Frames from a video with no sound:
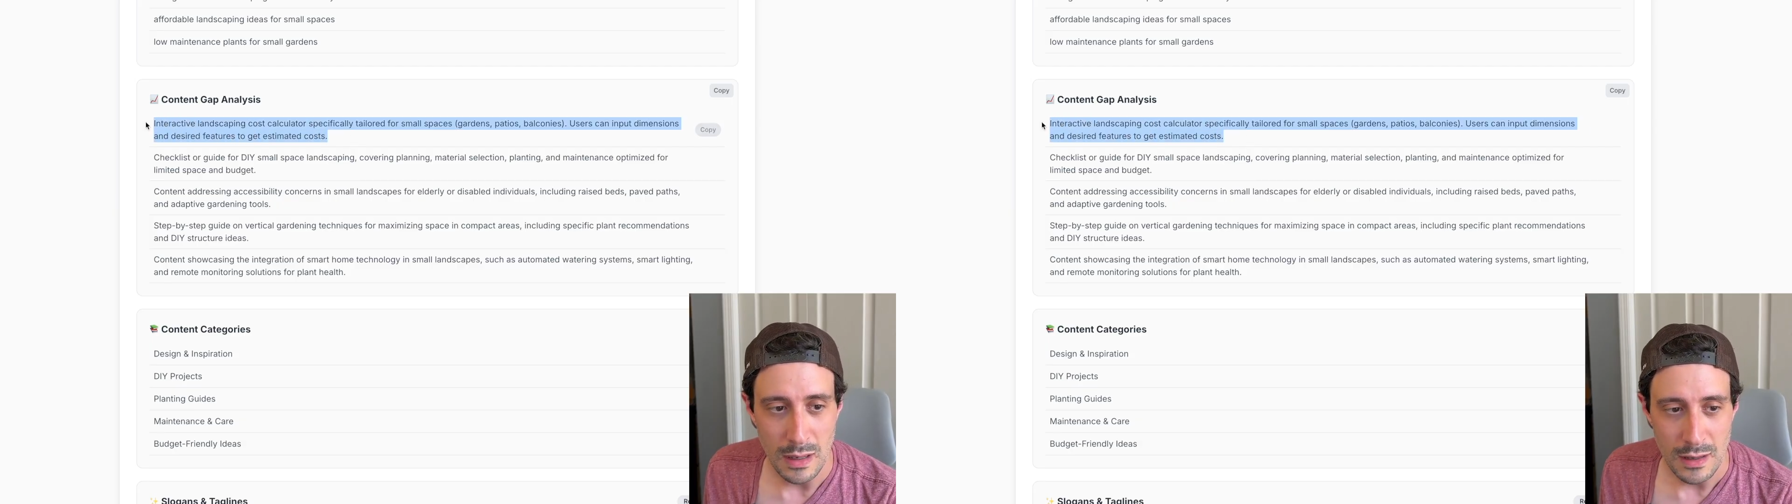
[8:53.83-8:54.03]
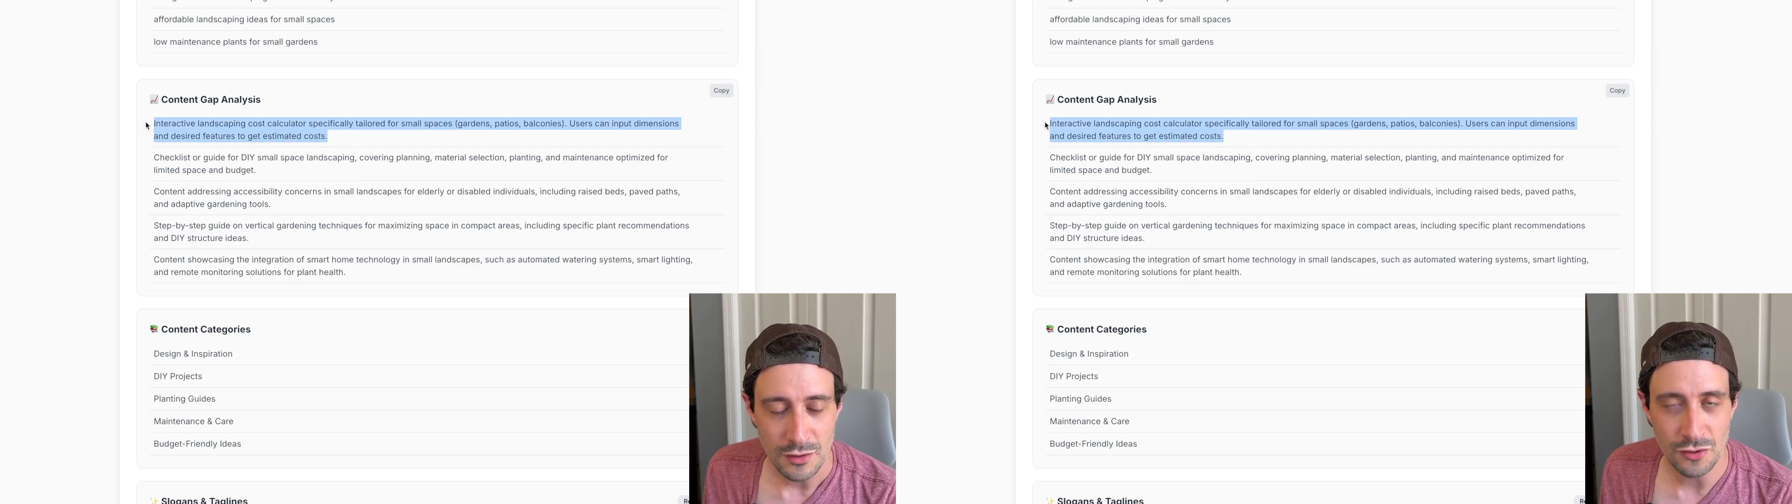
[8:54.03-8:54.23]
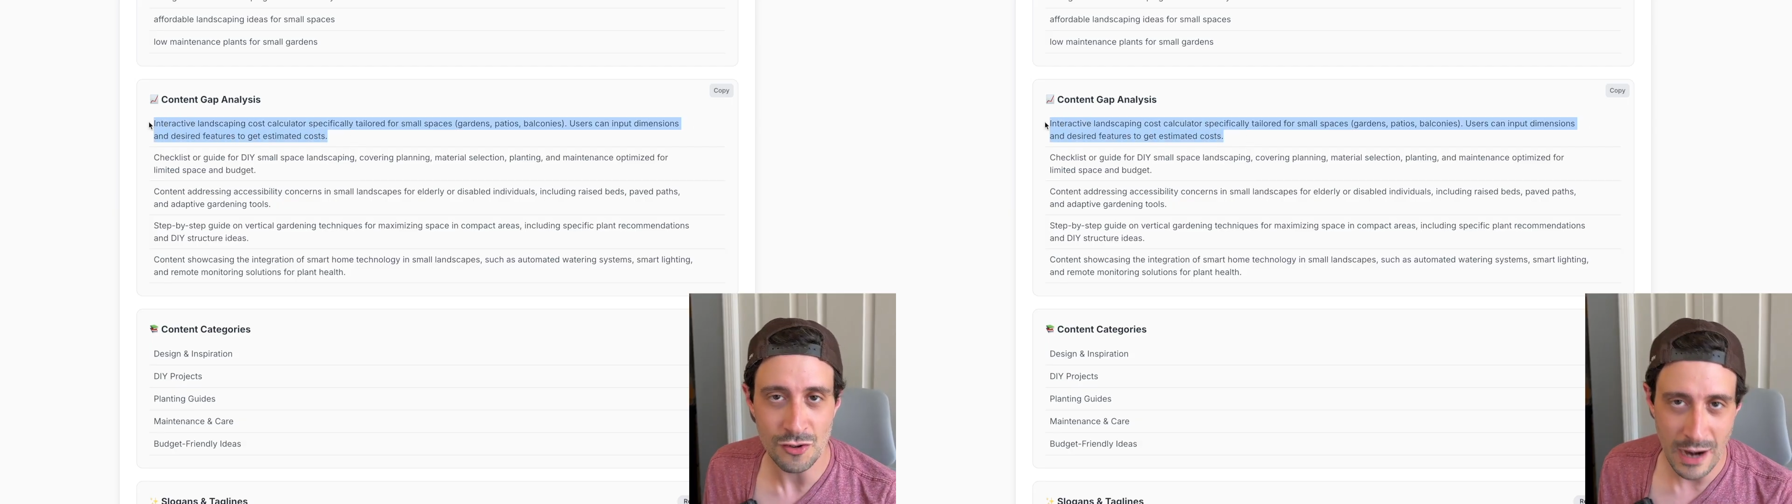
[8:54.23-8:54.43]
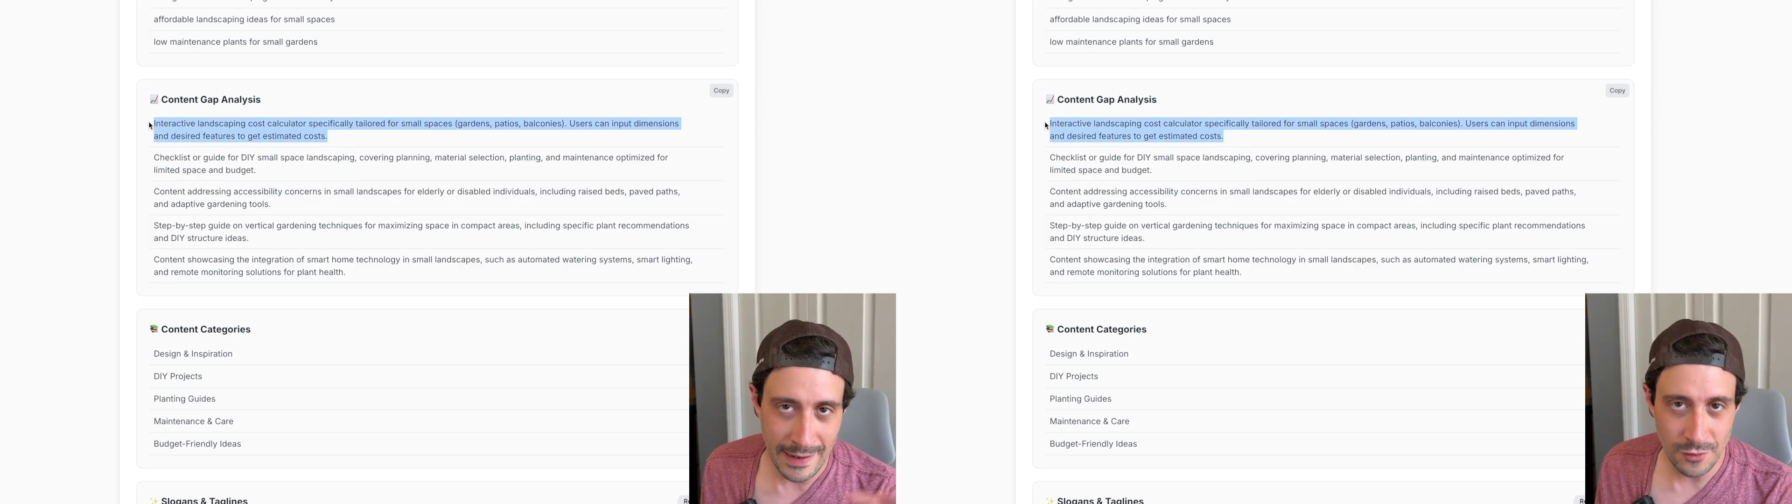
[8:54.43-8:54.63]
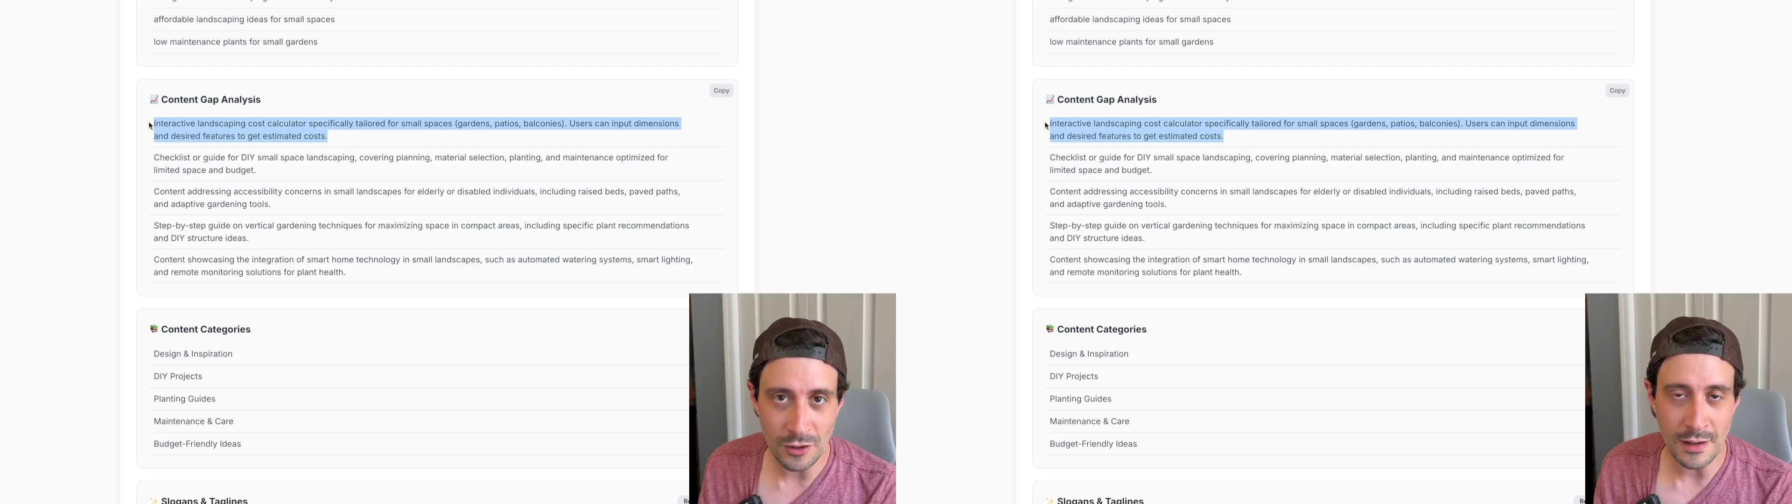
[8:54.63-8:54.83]

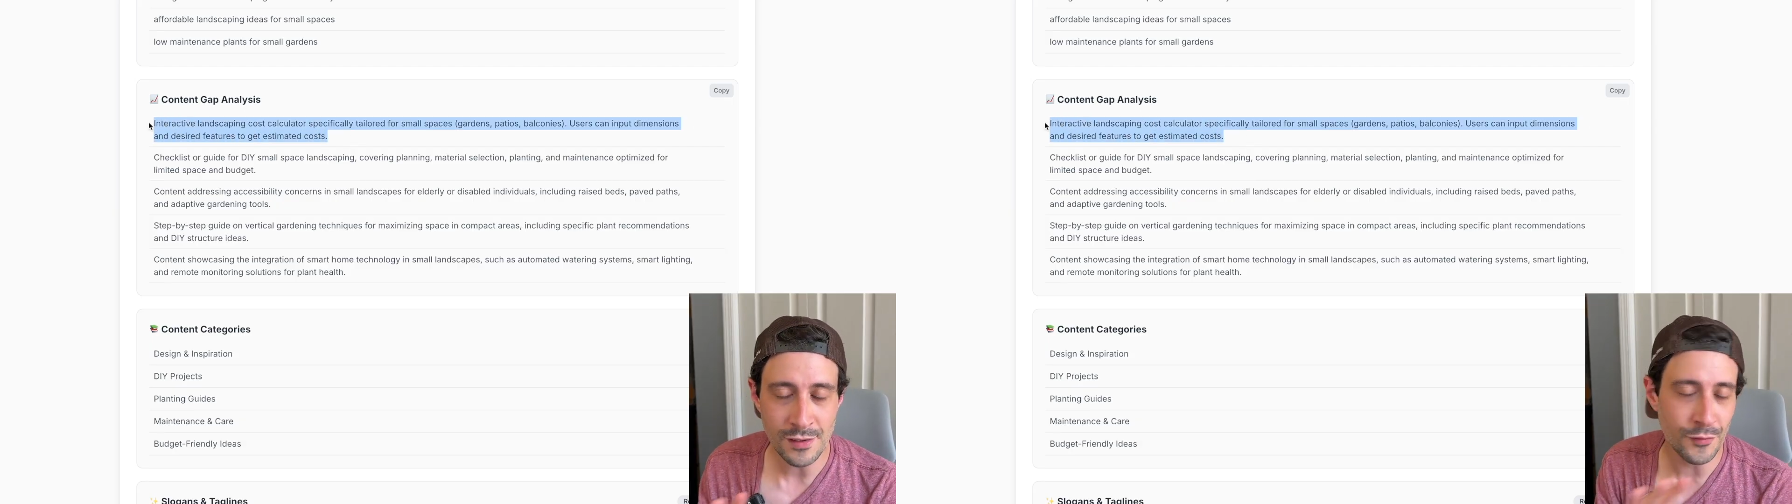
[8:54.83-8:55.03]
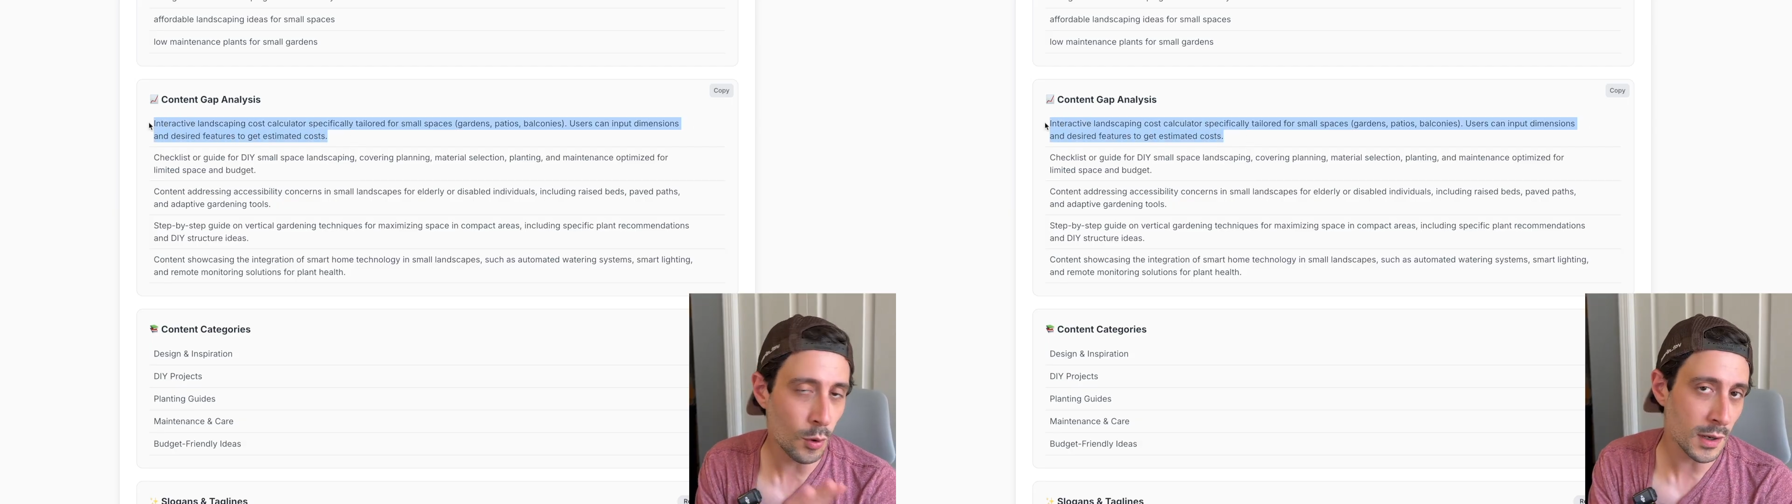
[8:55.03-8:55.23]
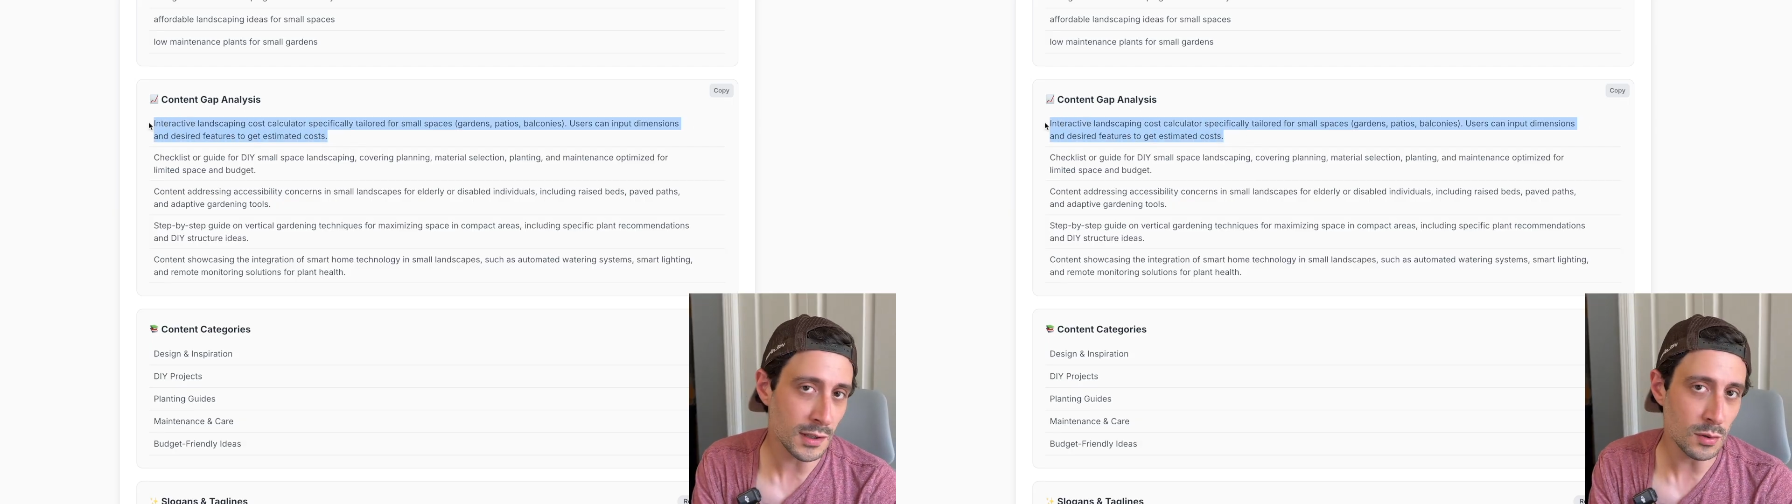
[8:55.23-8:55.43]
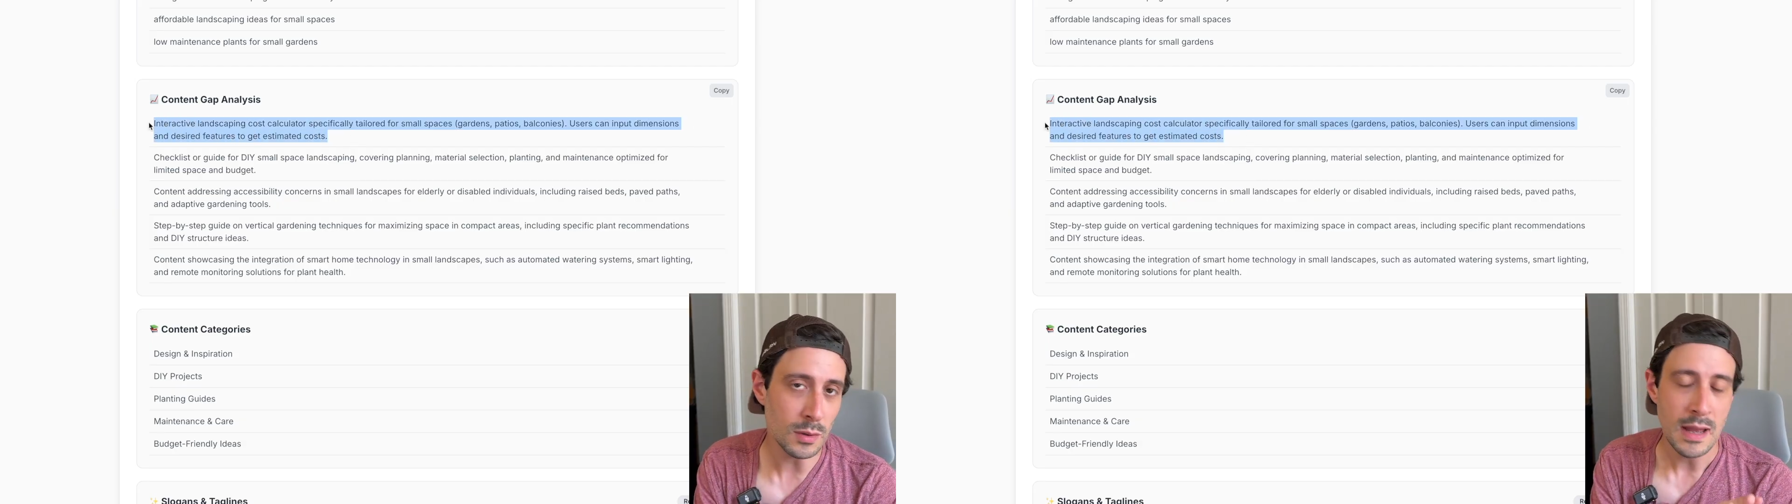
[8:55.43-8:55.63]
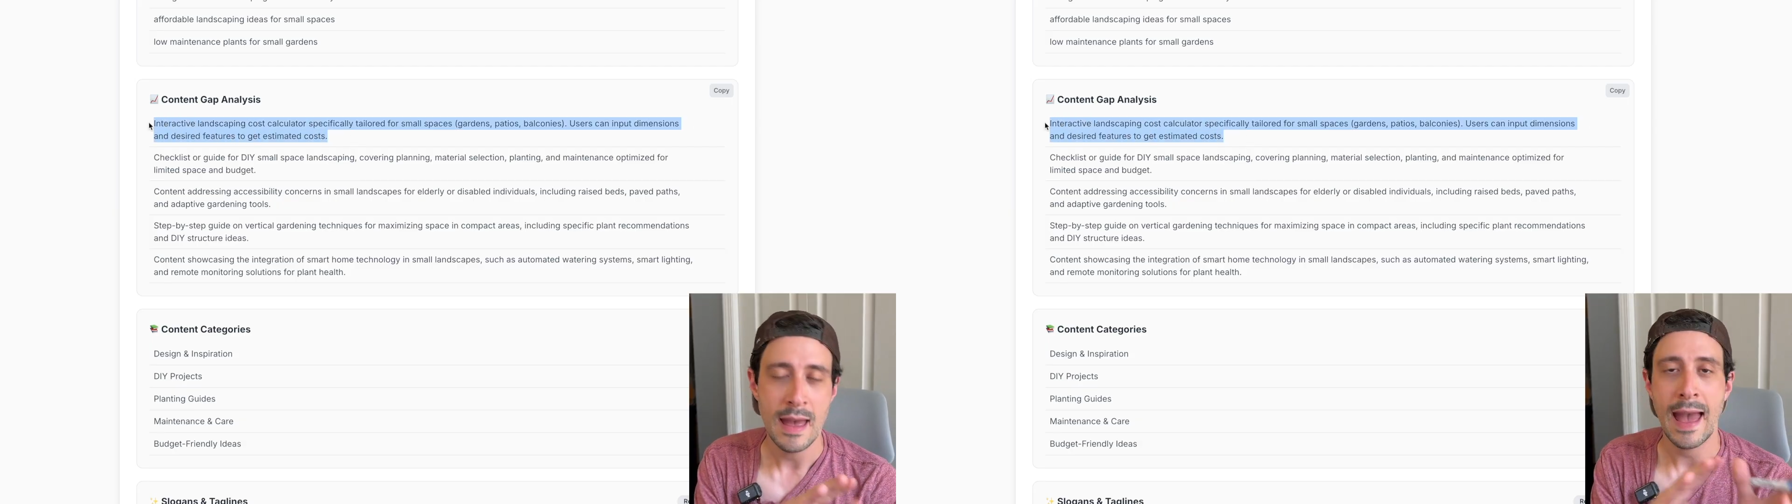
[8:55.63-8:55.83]
strategize for you